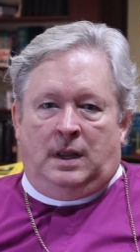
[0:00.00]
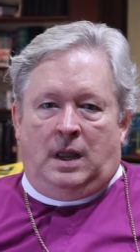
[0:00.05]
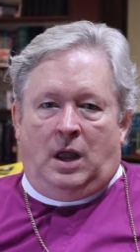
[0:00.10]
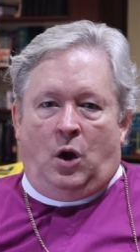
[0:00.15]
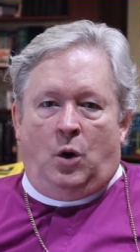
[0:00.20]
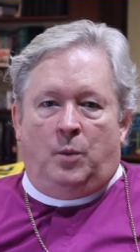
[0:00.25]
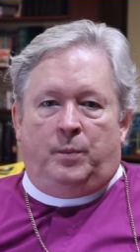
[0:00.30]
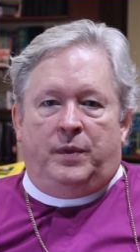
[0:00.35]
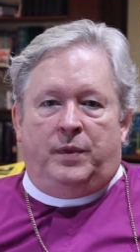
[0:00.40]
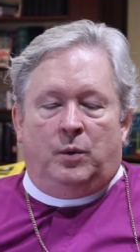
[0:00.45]
I
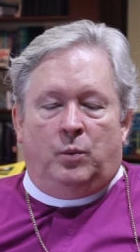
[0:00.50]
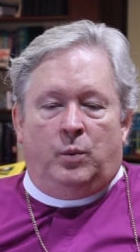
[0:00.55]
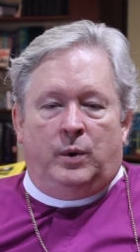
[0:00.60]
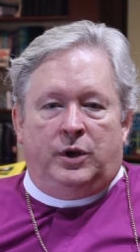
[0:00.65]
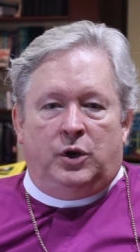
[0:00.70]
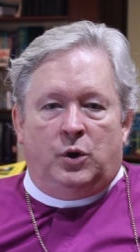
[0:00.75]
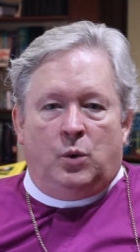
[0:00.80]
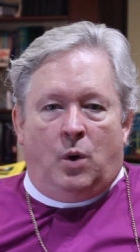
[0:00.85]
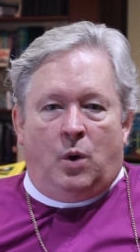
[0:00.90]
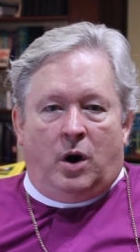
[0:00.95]
hope that
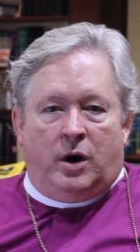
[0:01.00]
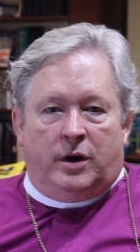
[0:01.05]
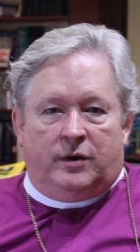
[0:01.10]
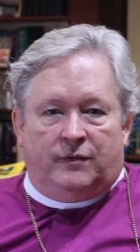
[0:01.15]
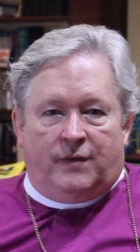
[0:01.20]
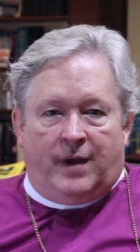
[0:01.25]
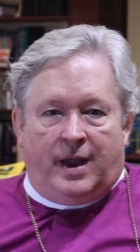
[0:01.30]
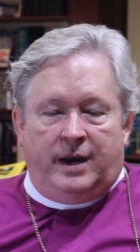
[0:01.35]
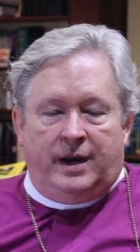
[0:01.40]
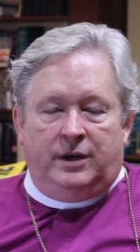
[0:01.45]
when you are
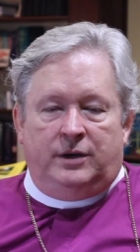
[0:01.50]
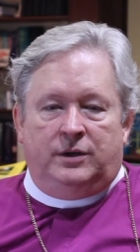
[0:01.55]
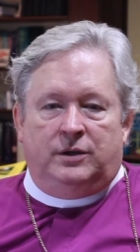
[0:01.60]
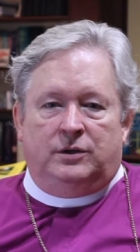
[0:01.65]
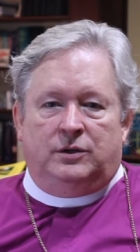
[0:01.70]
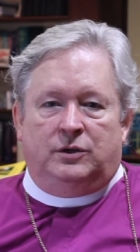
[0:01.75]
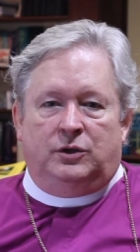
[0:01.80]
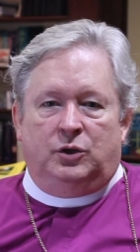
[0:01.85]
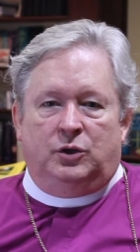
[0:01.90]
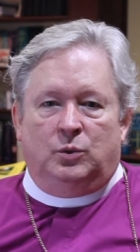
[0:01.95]
invited,
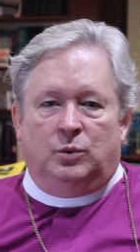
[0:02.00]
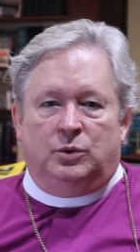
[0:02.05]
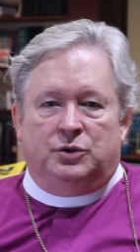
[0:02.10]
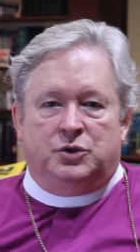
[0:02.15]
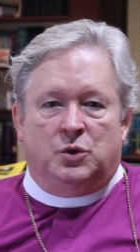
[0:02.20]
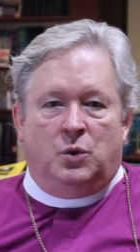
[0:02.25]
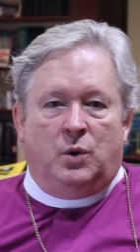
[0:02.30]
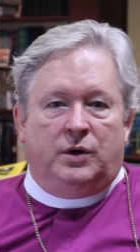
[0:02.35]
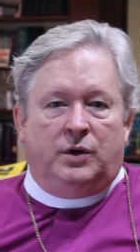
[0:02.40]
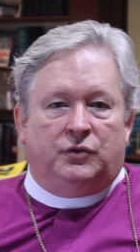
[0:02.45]
you will
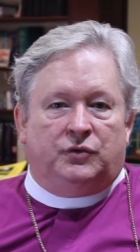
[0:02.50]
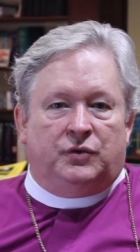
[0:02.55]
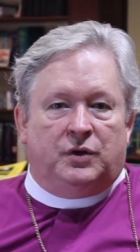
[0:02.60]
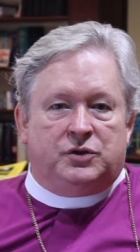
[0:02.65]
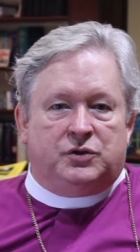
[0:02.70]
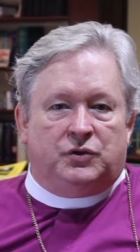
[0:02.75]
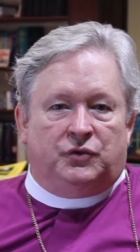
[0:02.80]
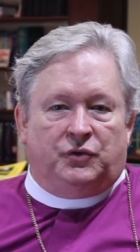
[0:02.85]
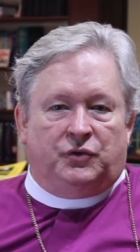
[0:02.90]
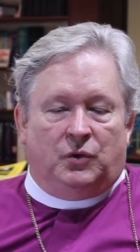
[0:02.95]
join
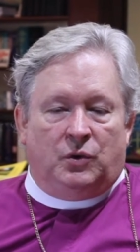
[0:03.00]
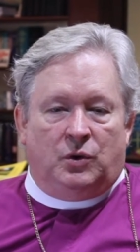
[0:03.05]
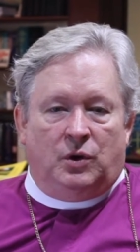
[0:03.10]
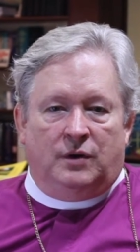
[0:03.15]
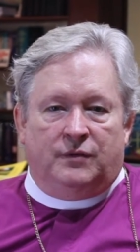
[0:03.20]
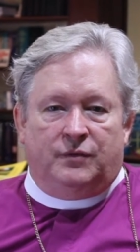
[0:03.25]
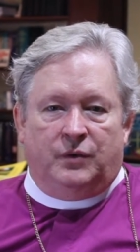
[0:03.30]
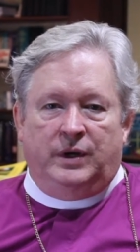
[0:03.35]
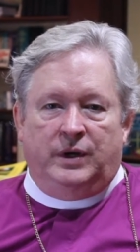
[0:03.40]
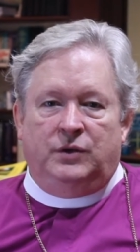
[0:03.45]
such a
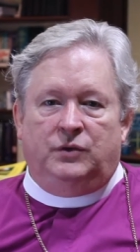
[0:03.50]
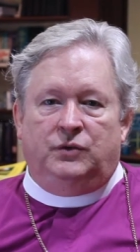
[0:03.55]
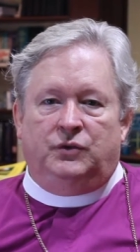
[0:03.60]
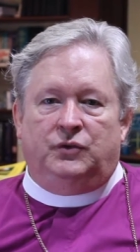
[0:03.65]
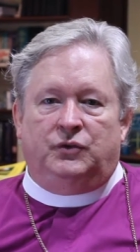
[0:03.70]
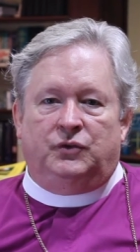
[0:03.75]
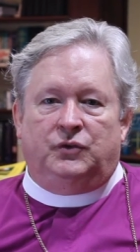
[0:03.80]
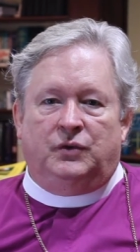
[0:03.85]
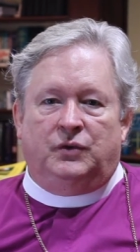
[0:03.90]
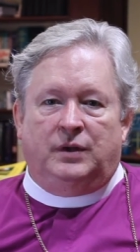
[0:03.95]
circle of
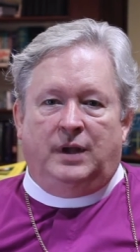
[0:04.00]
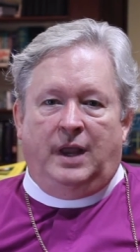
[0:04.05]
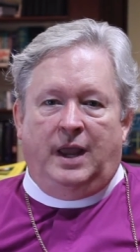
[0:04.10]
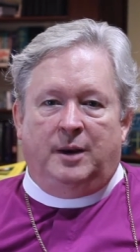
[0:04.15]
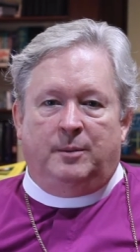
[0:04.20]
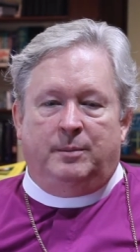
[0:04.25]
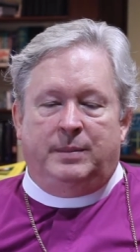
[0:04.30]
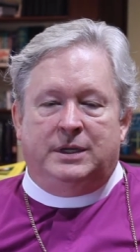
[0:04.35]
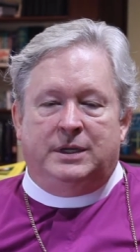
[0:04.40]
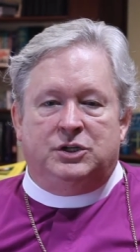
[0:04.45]
friends
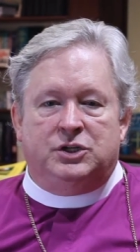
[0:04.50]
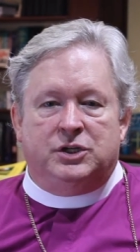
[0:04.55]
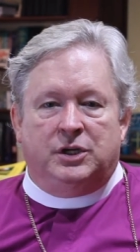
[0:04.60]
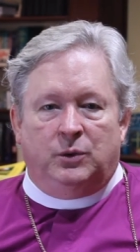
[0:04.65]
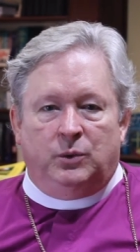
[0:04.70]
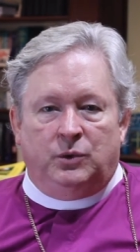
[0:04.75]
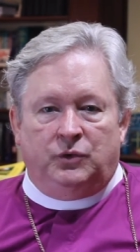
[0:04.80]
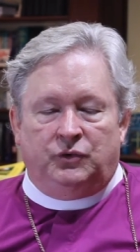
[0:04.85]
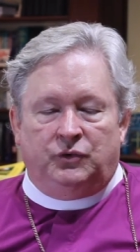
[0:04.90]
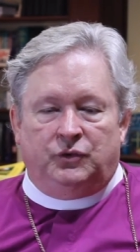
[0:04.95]
and be
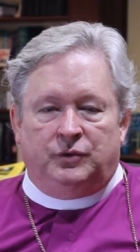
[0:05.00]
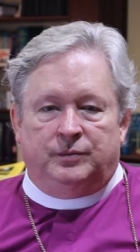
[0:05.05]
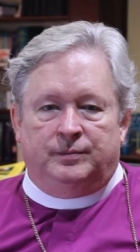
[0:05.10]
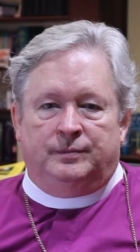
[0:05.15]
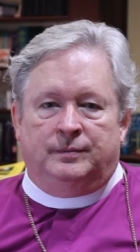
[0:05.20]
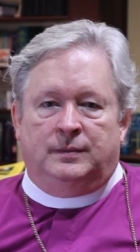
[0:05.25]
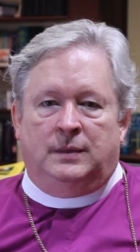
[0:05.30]
generous.